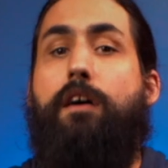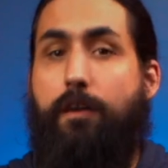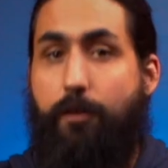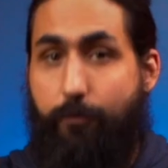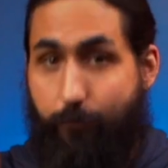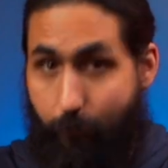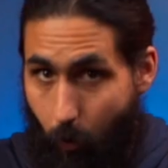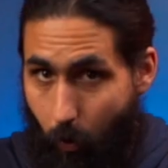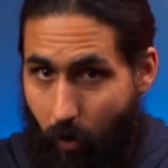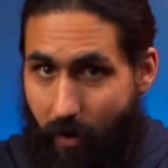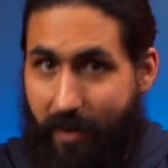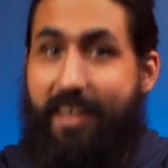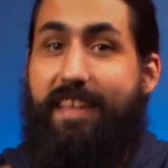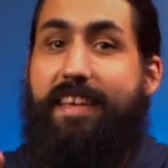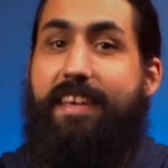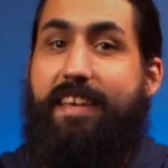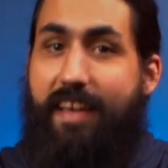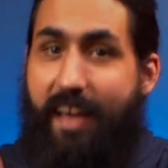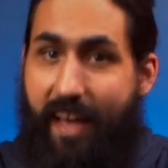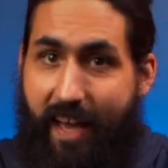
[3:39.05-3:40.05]
4
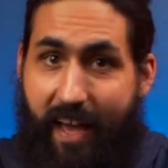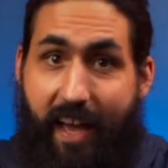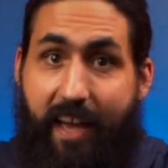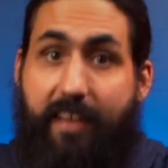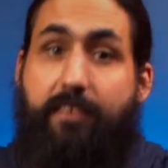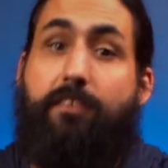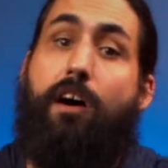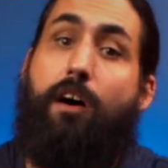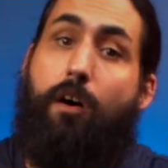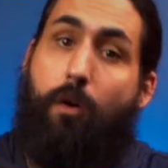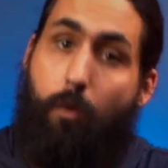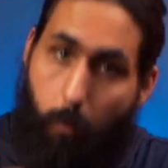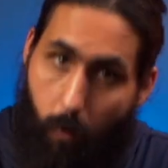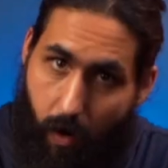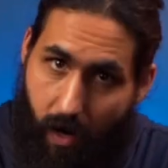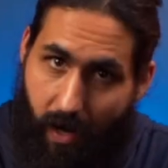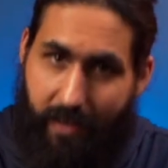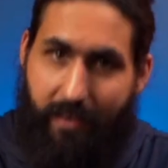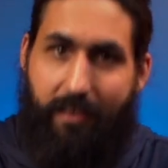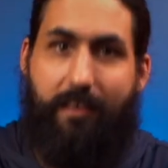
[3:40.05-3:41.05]
E and
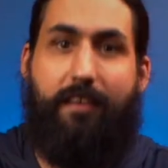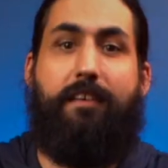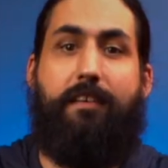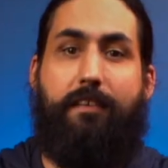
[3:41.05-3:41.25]
1.